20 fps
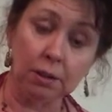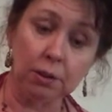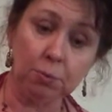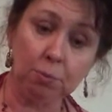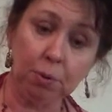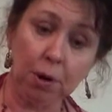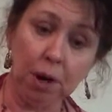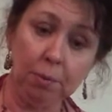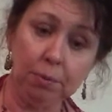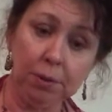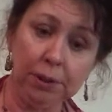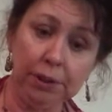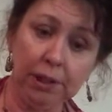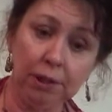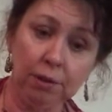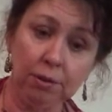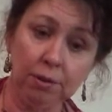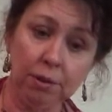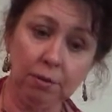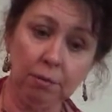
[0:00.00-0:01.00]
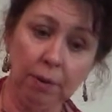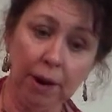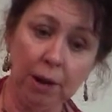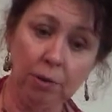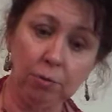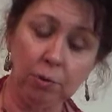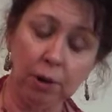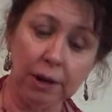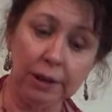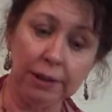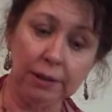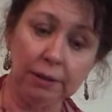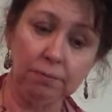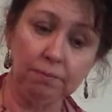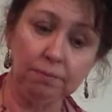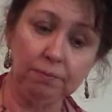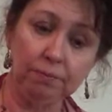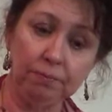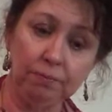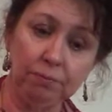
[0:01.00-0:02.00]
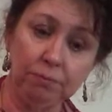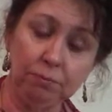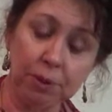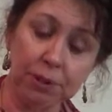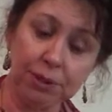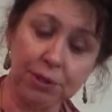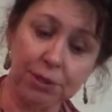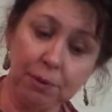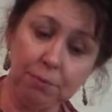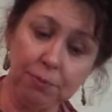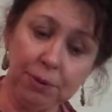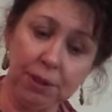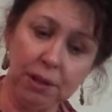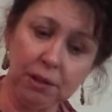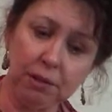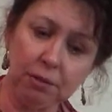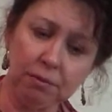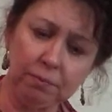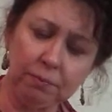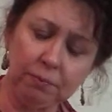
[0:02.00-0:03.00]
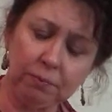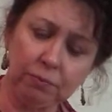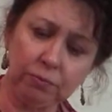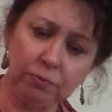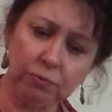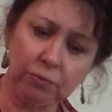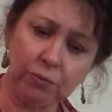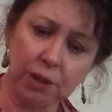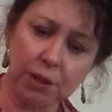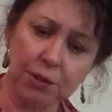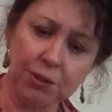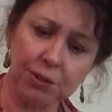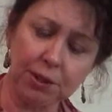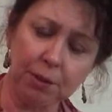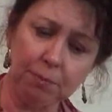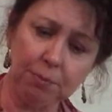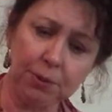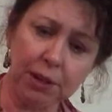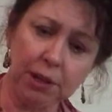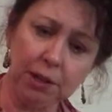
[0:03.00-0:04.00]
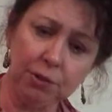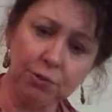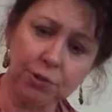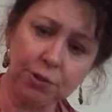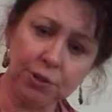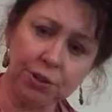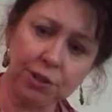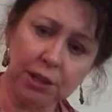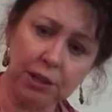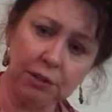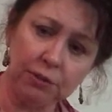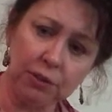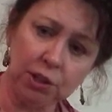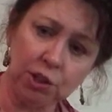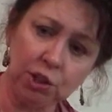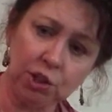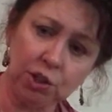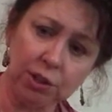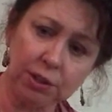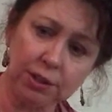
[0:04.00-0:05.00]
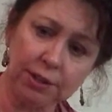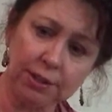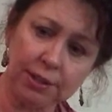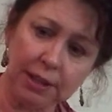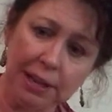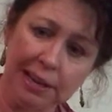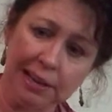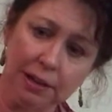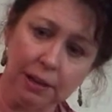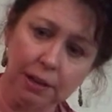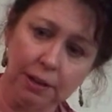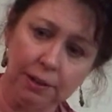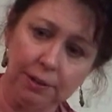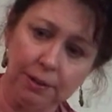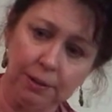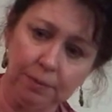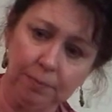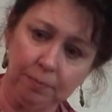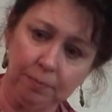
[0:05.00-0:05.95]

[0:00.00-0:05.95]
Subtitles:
probably hearing her out right, but something interesting that she said.